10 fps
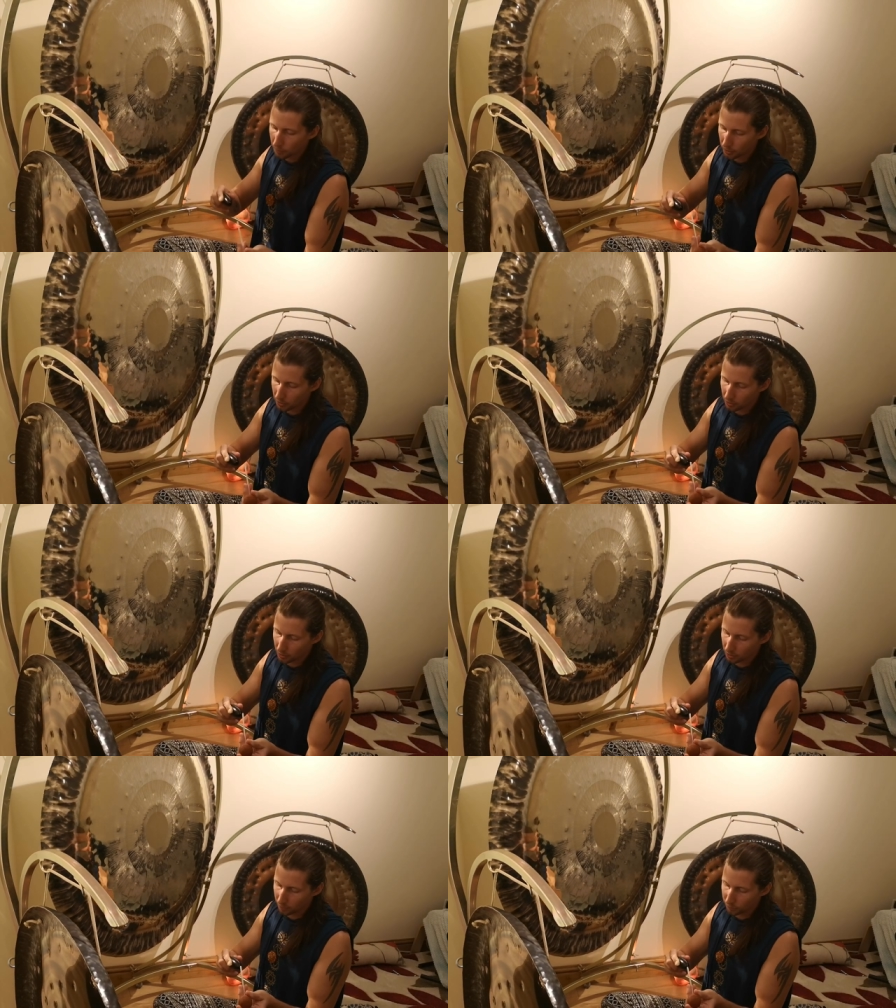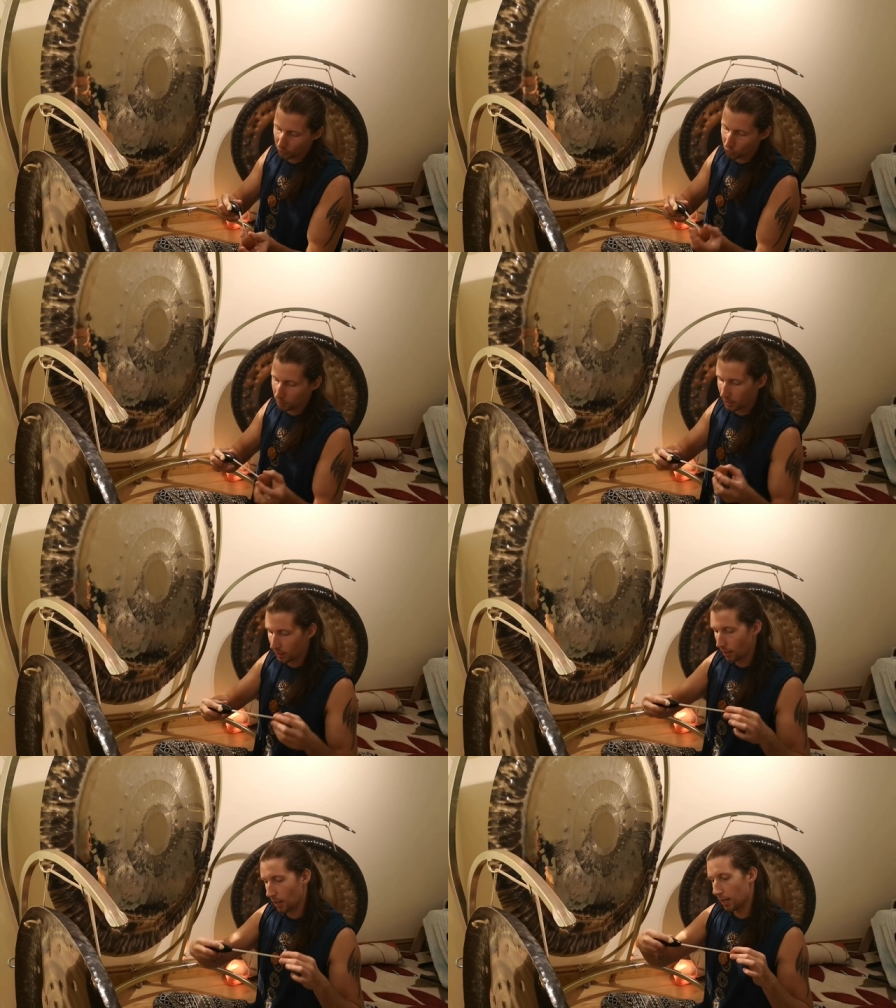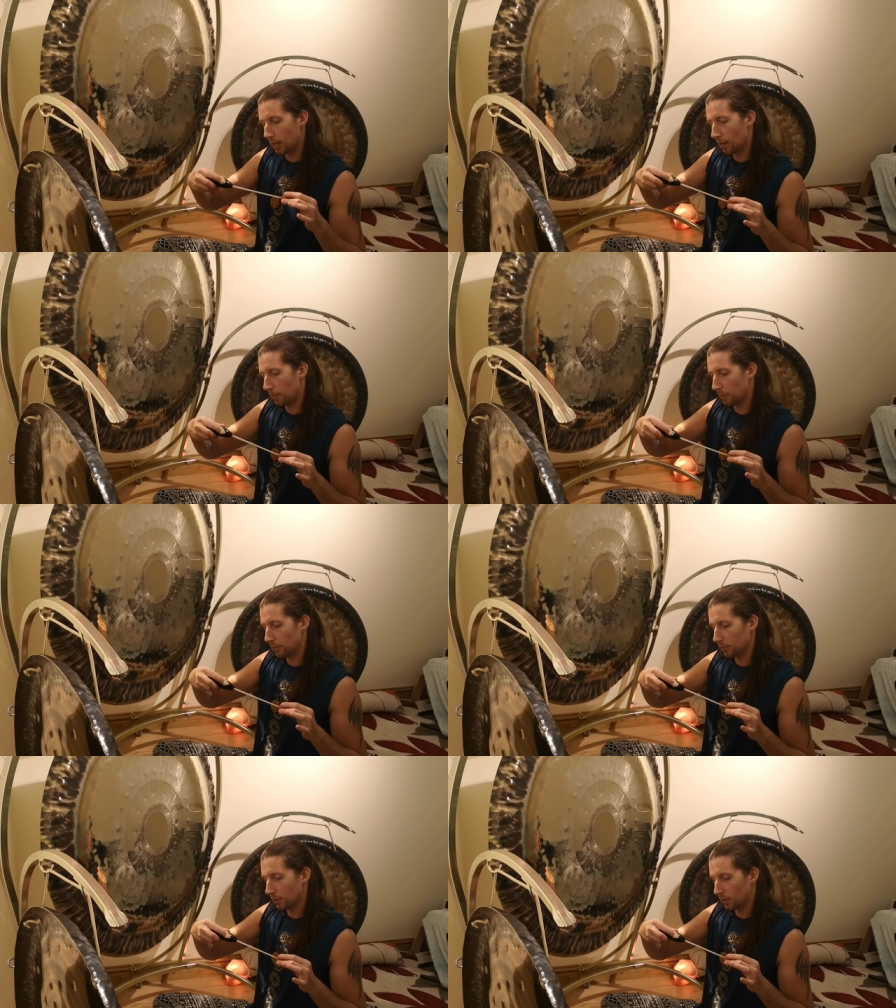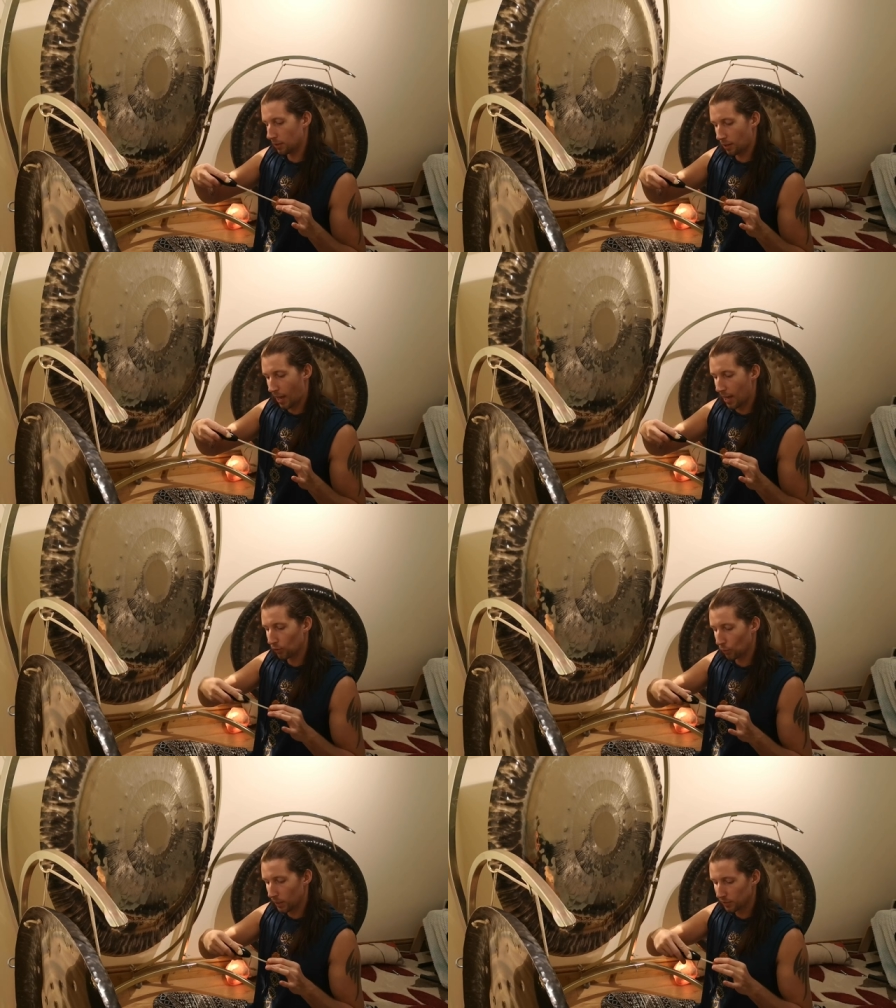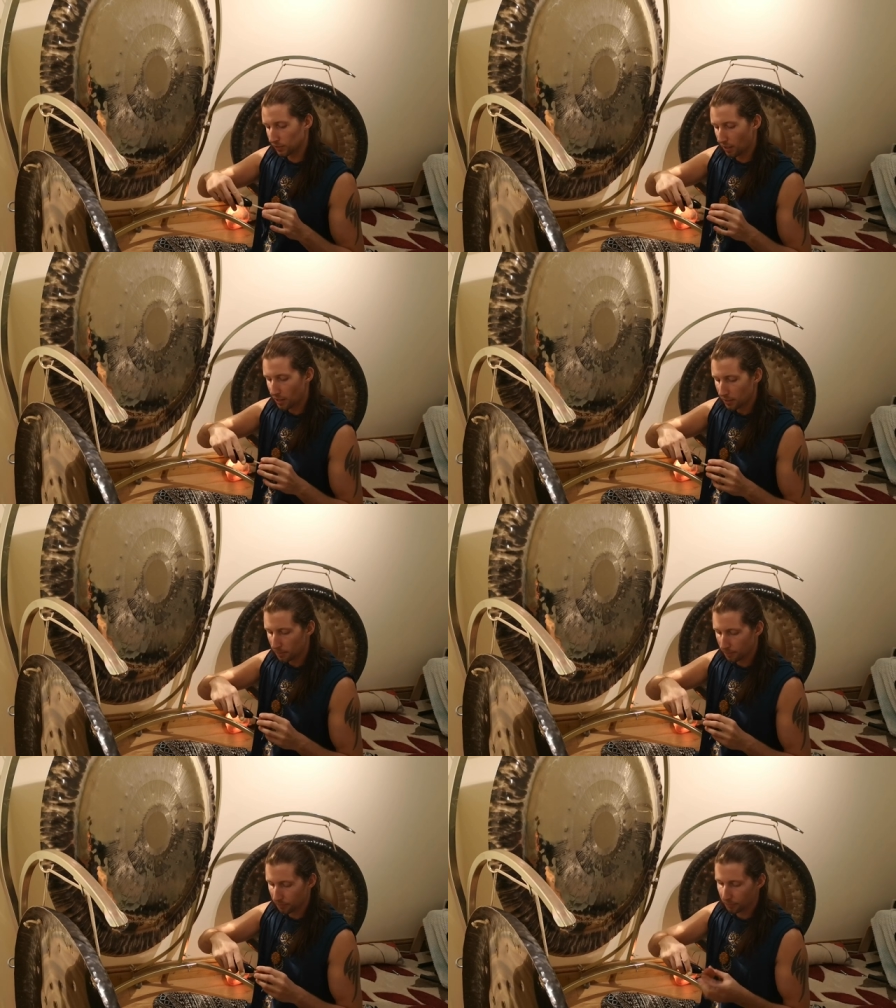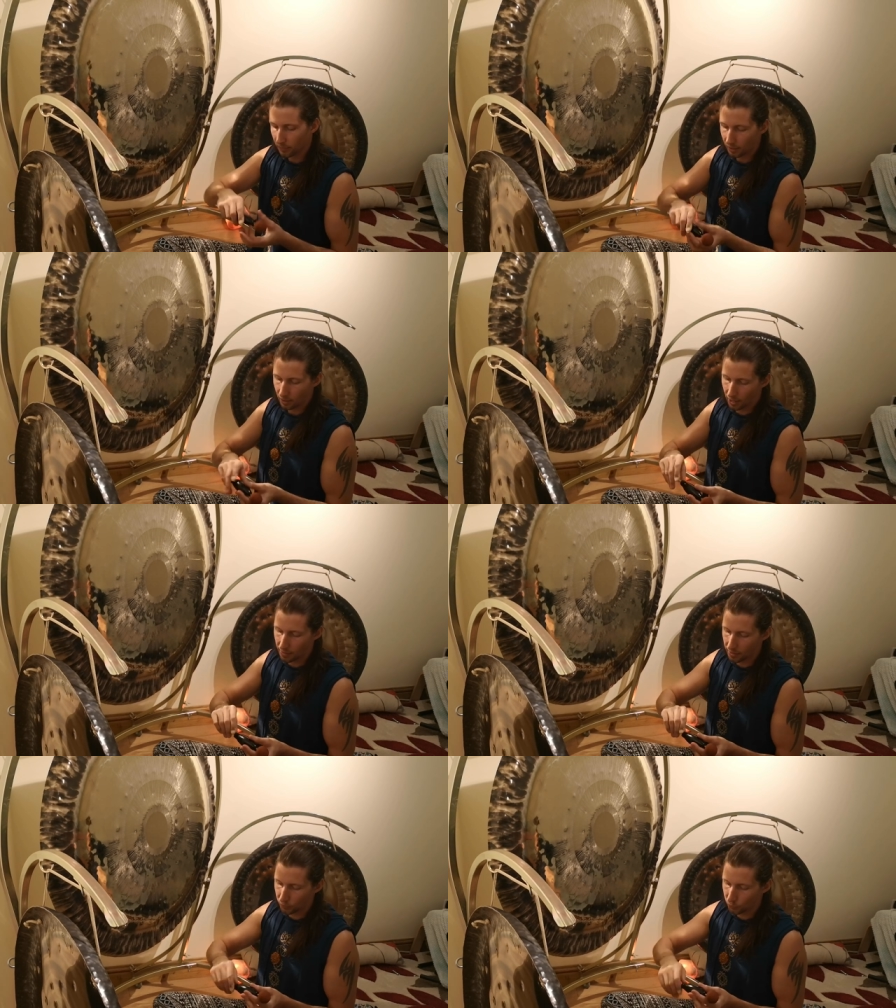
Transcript: put the Flumie uh, handle inside, and then